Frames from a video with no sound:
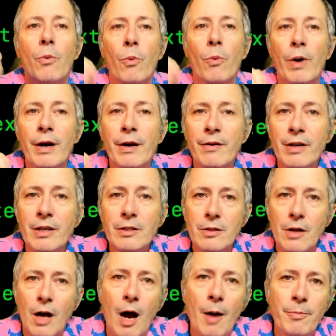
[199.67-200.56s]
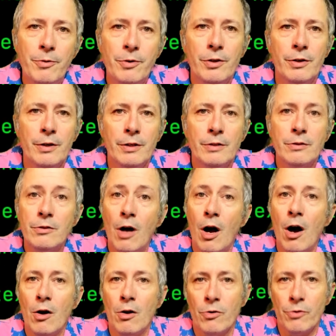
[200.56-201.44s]
When this option is
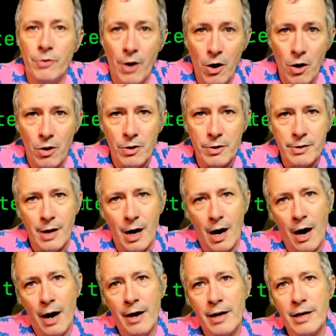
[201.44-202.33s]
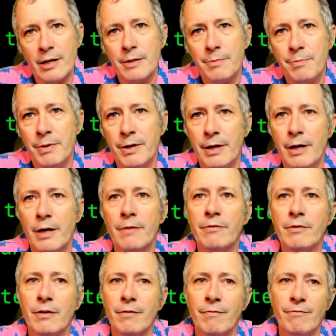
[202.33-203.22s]
toggled on,
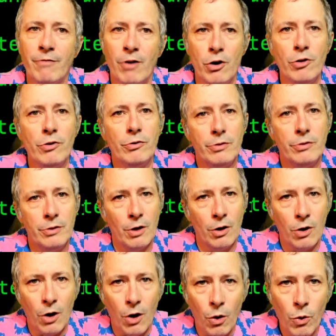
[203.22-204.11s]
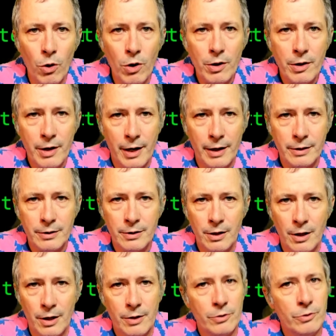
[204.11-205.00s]
ISPF converts the
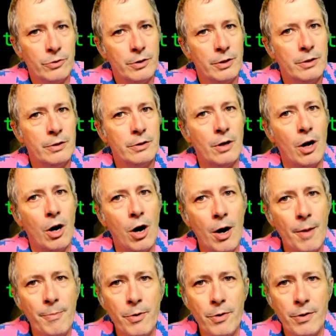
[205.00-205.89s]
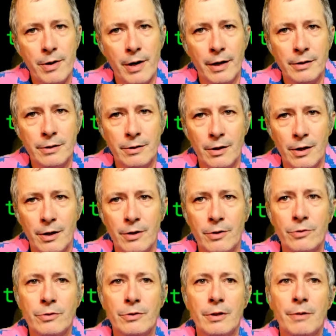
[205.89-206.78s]
lowercase letters into uppercase
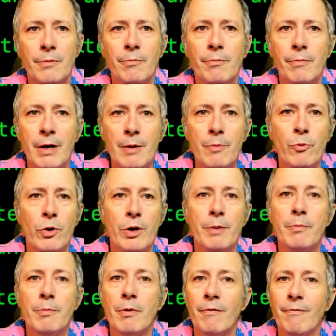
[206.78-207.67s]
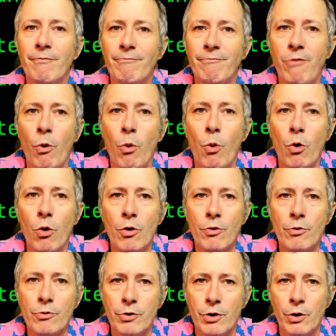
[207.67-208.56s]
letters in memory
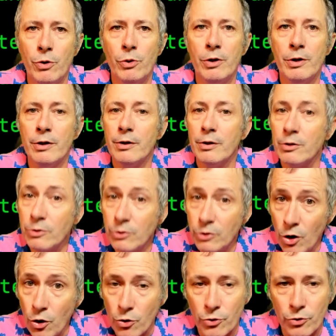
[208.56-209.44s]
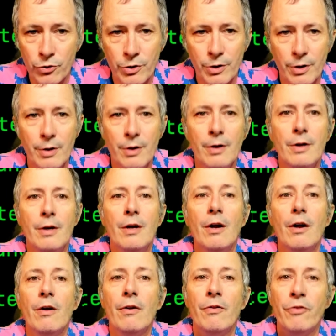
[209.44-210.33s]
before doing the search,
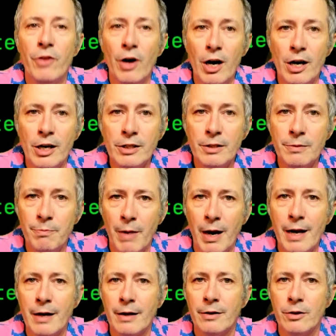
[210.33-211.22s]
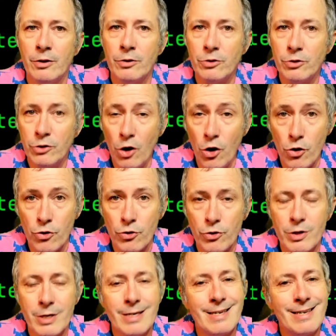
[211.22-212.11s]
thus making the
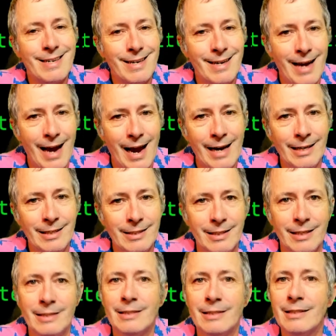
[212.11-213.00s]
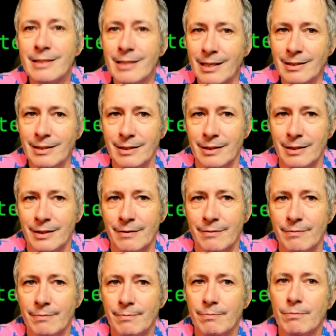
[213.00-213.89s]
search case
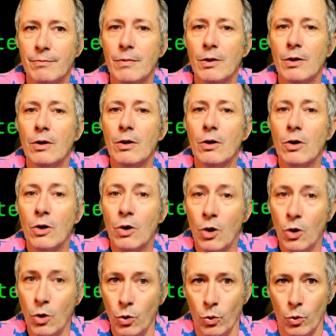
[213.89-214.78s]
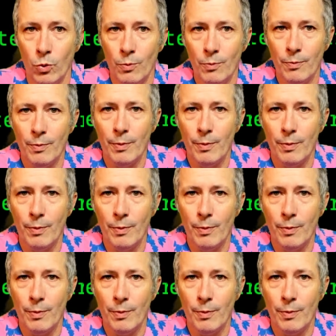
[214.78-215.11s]
insensitive. Cool.